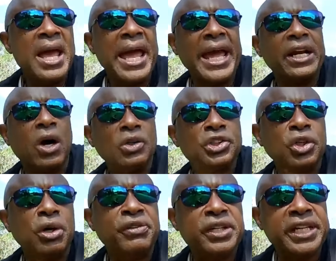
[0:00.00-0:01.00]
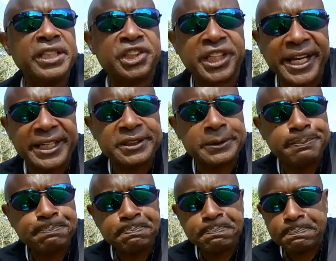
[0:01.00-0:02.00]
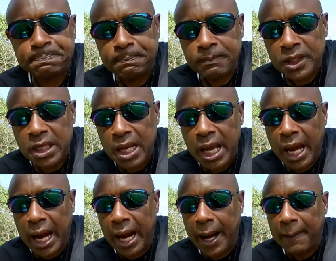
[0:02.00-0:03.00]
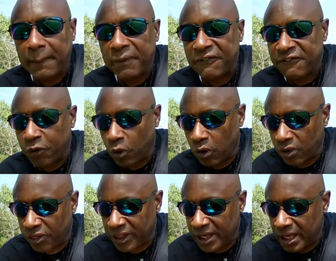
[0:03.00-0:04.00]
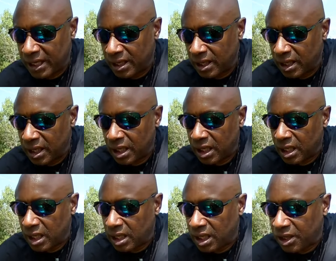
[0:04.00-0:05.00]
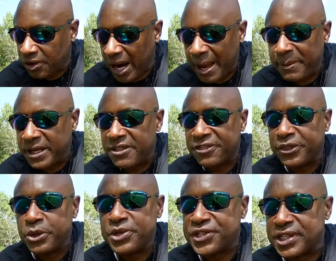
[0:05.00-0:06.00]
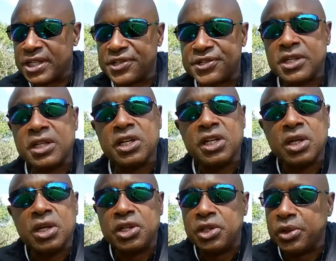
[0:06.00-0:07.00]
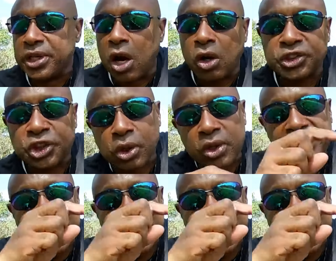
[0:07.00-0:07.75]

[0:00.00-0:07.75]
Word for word: And also if you get a chance um, for the crappy enthusiasts, you can also go to